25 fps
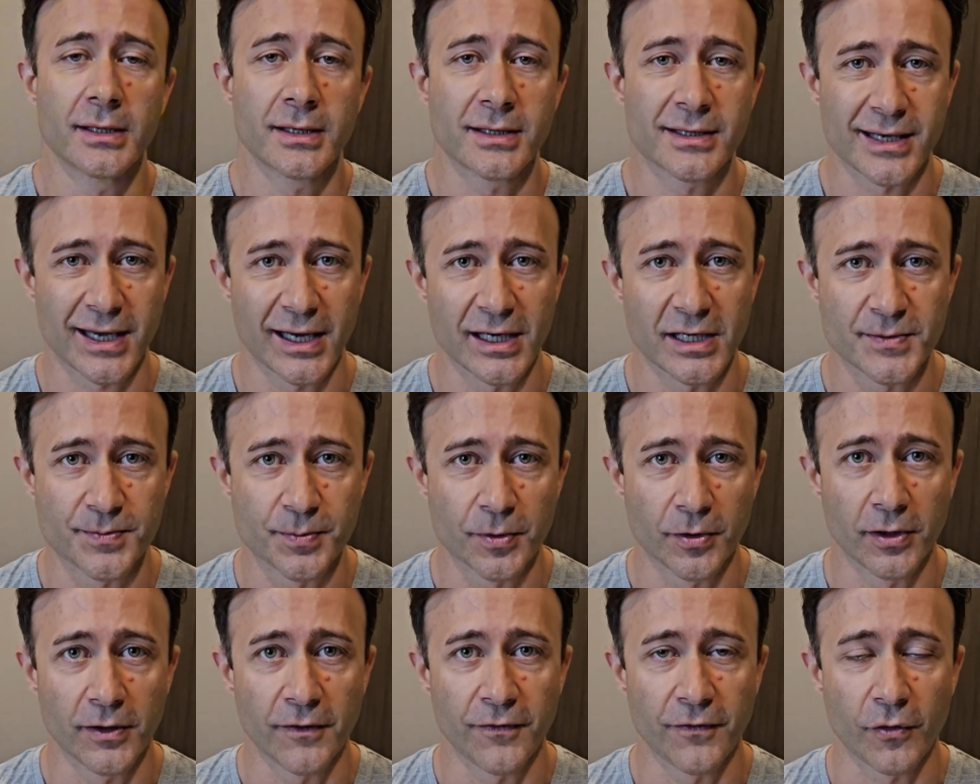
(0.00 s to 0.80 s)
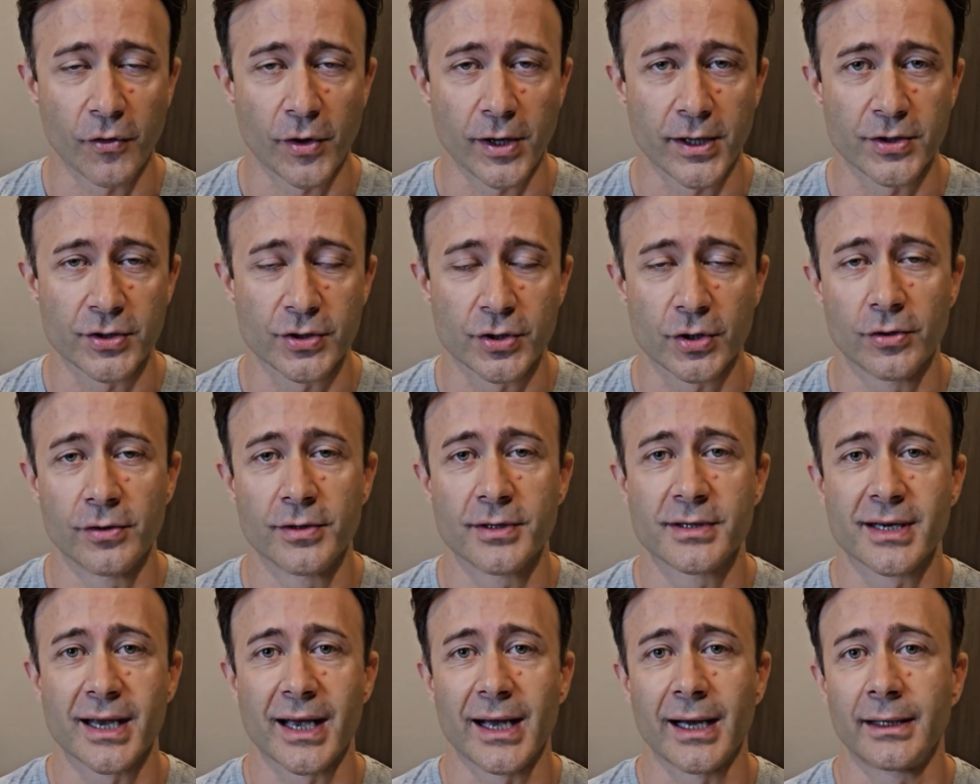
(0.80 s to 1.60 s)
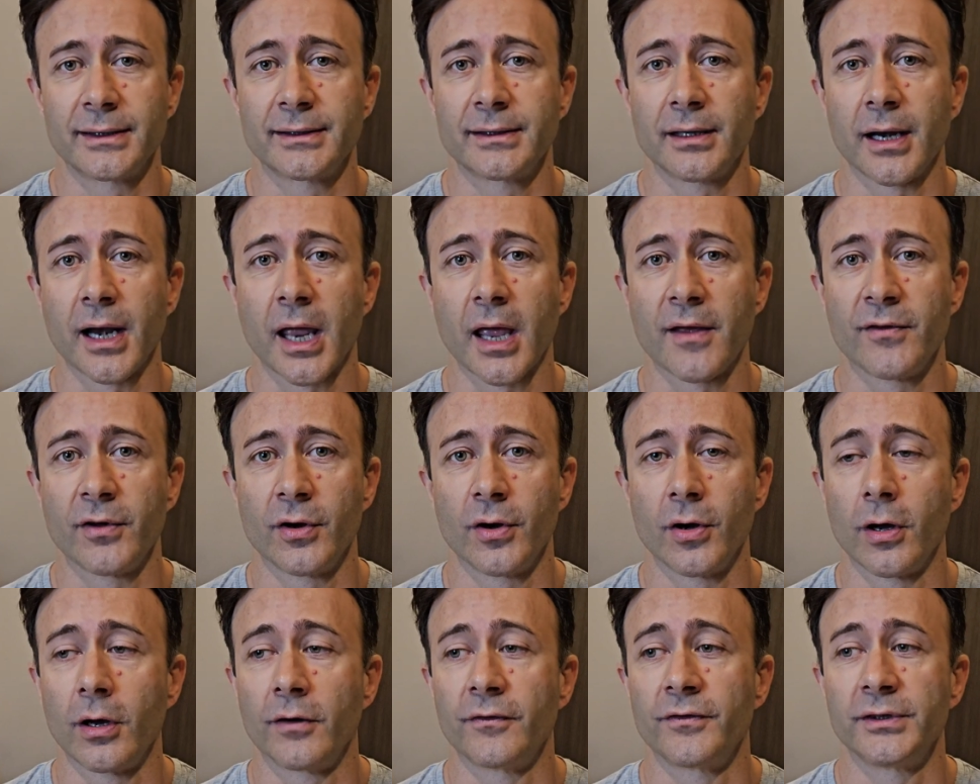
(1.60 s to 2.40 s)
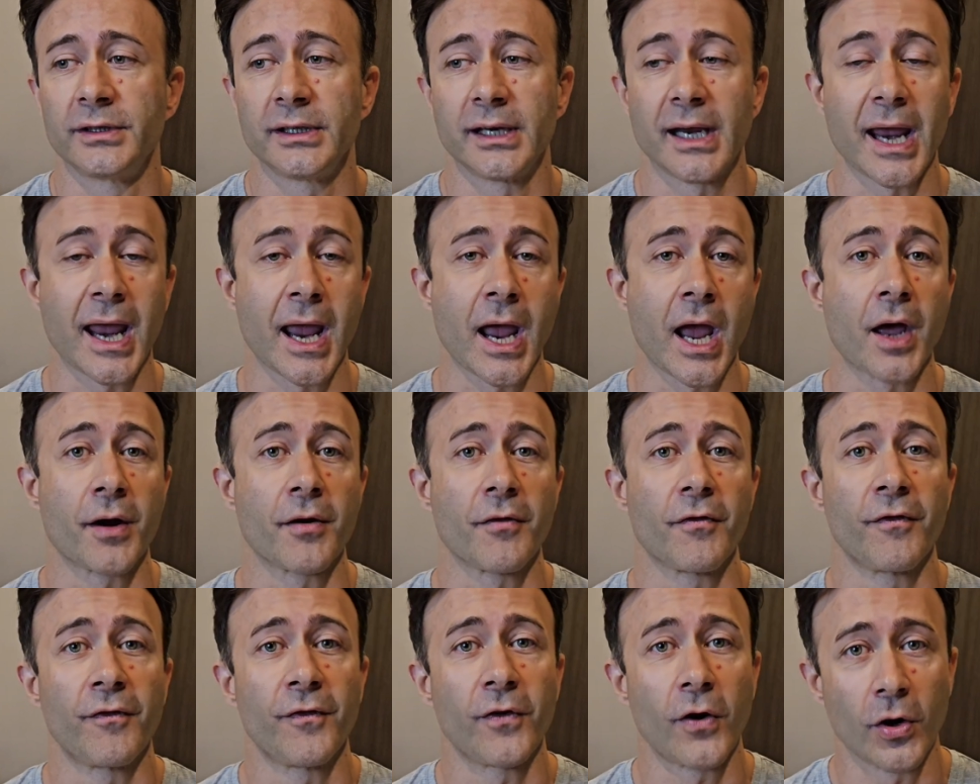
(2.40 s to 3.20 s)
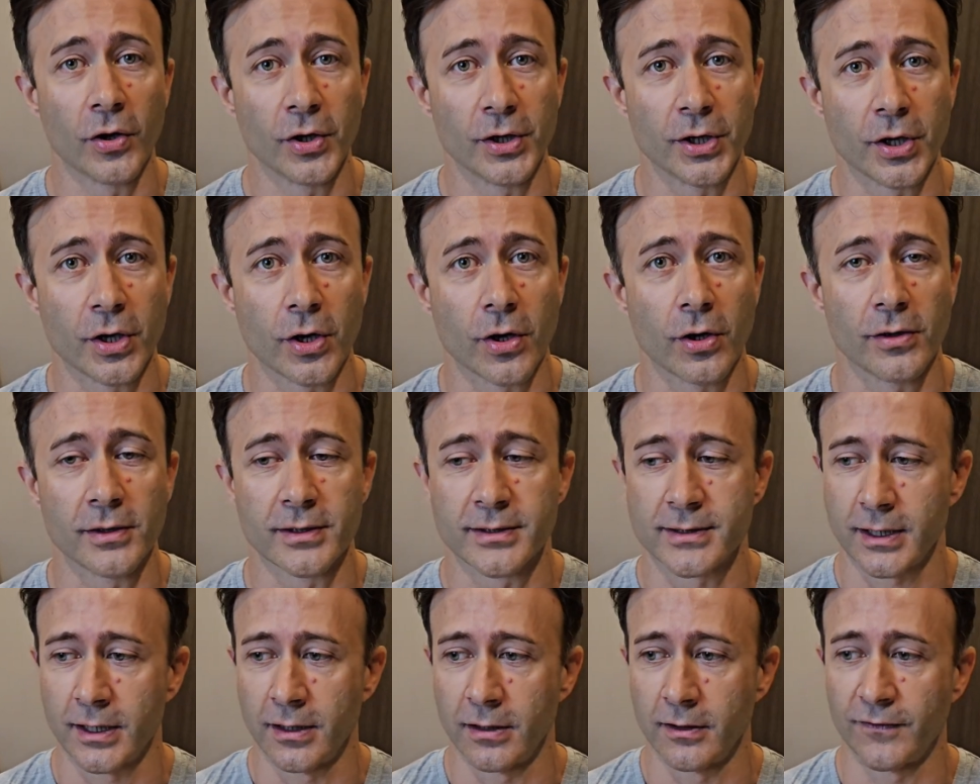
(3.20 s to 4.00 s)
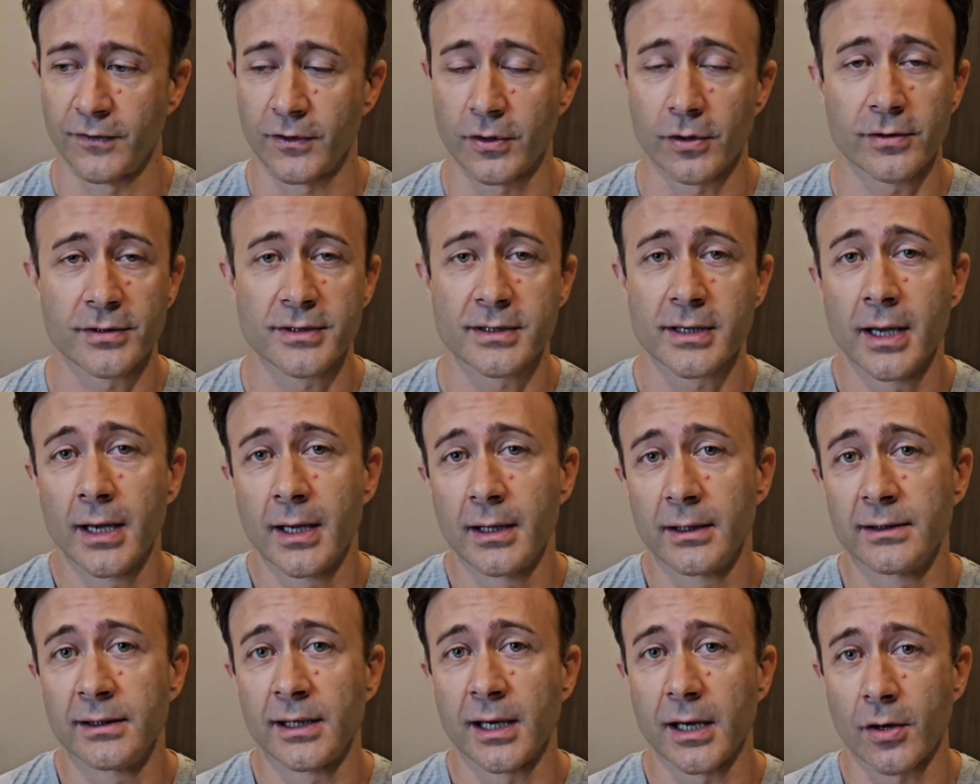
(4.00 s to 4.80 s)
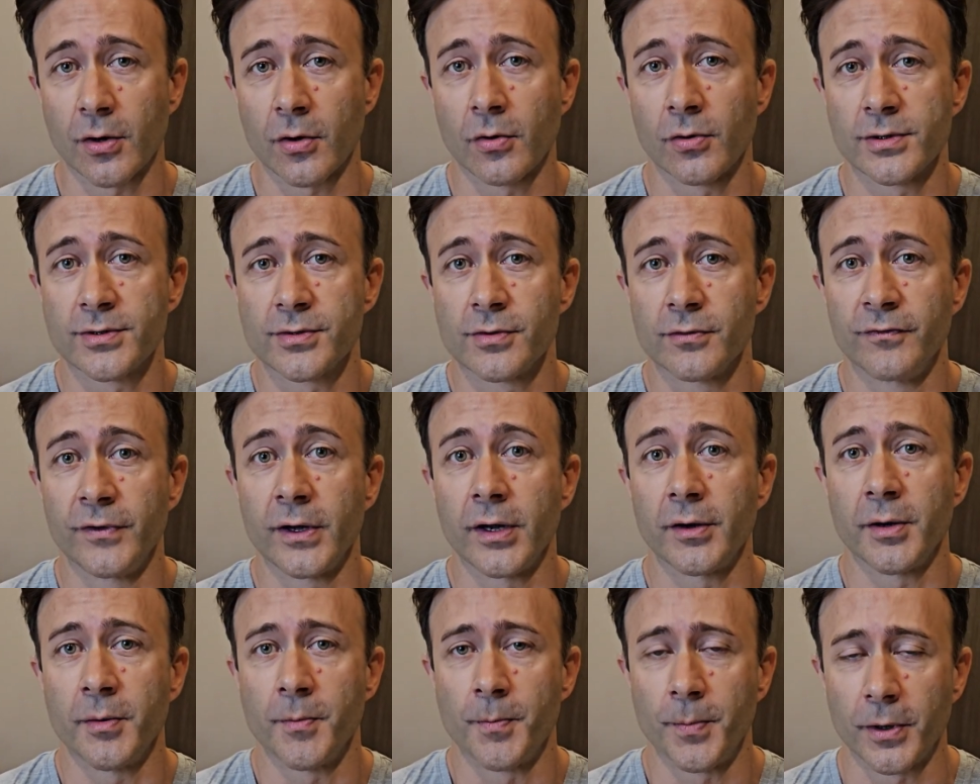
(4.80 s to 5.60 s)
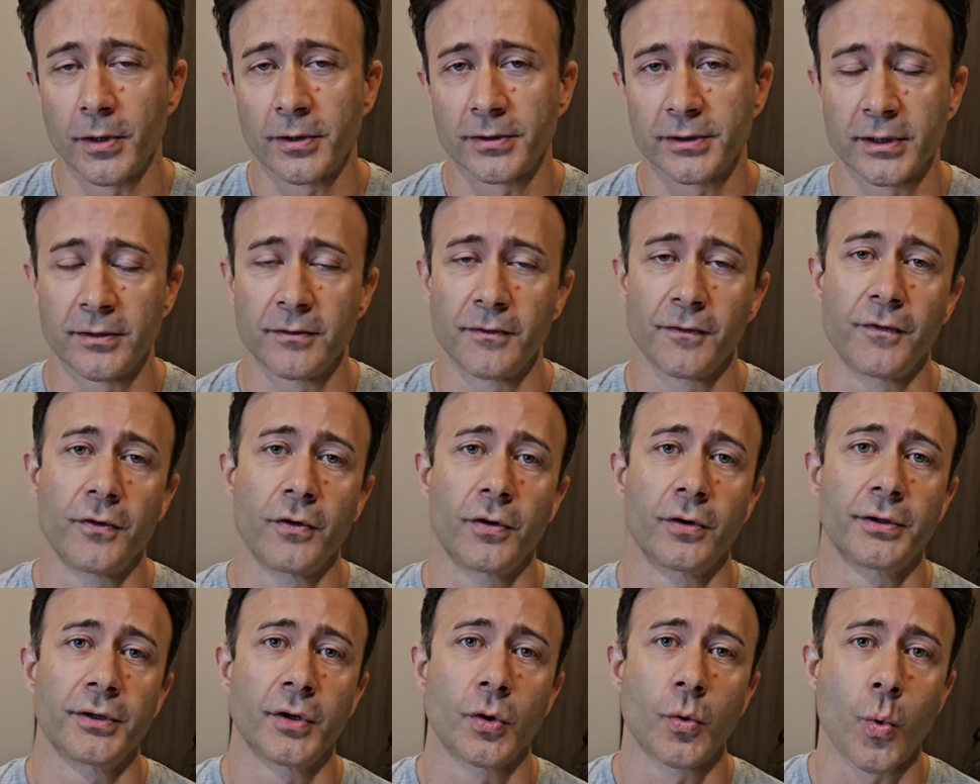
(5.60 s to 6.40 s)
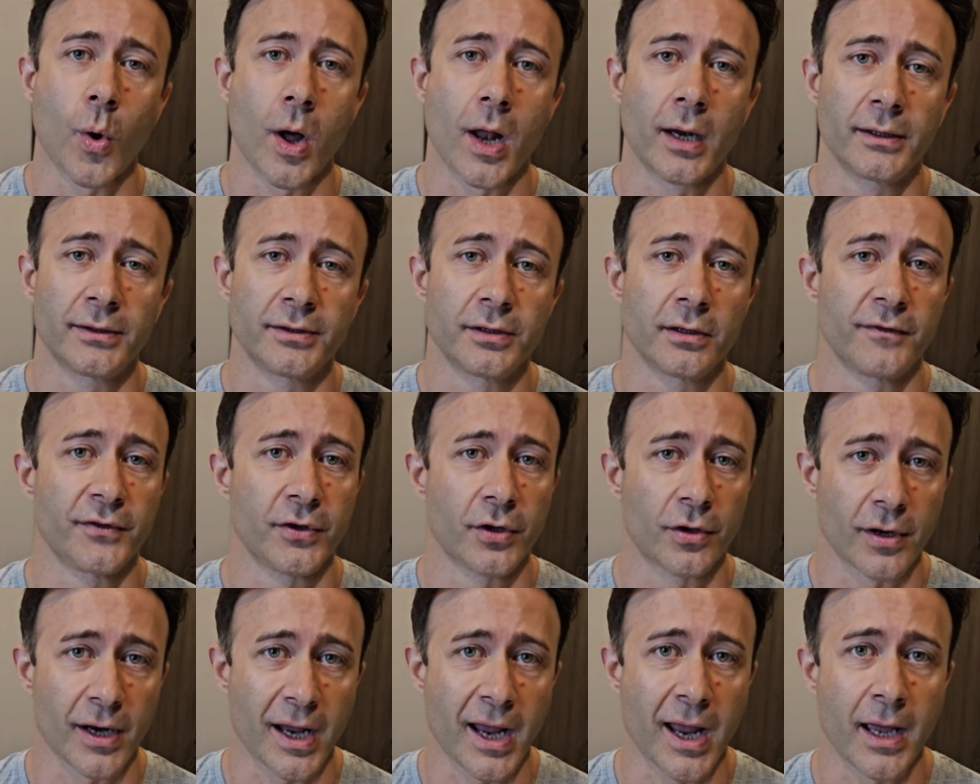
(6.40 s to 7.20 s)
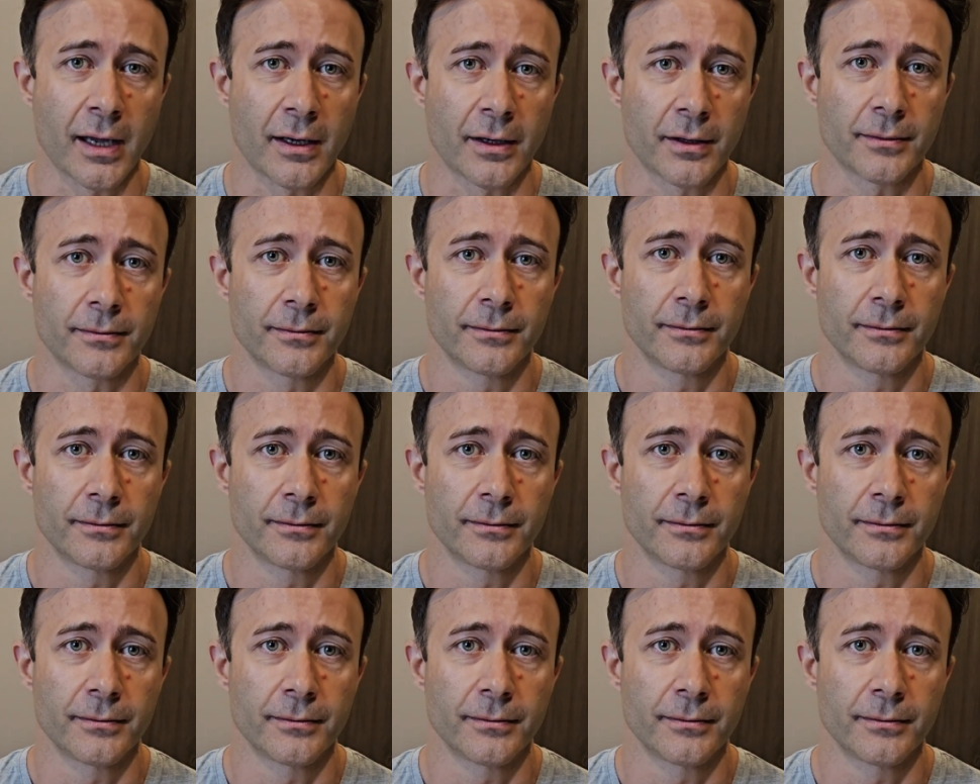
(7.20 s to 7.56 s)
cell proliferations at the level of the hair follicles. And of course, they are also very important for the quality of your hair.